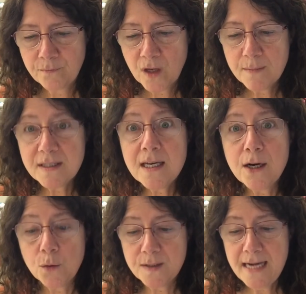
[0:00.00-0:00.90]

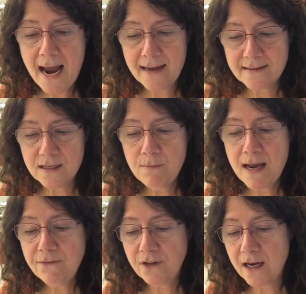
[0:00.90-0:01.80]
Mosquitoes, gnats, and
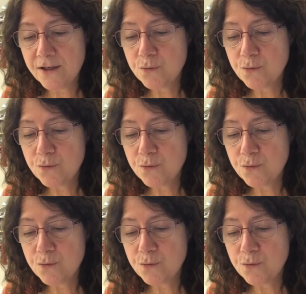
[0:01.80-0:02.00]
mayflies